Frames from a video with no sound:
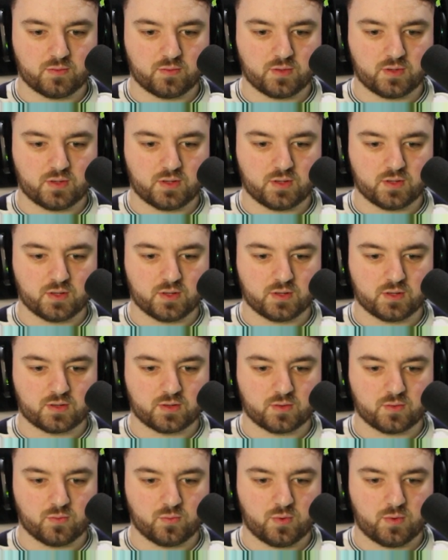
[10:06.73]
Get
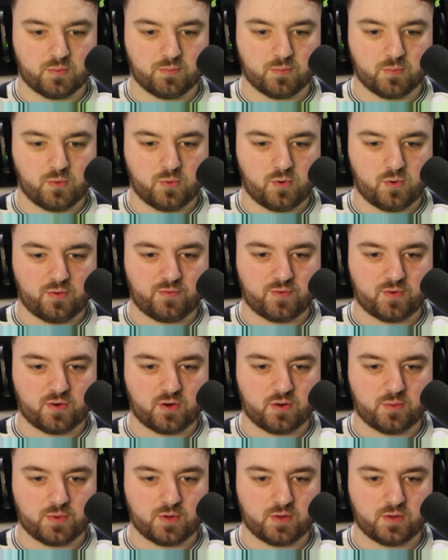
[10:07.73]
one more
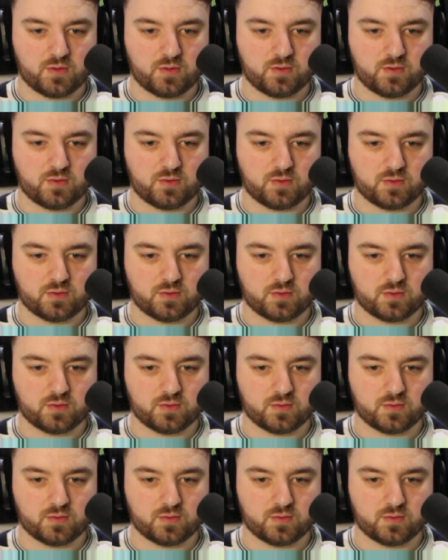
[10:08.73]
farmhouse.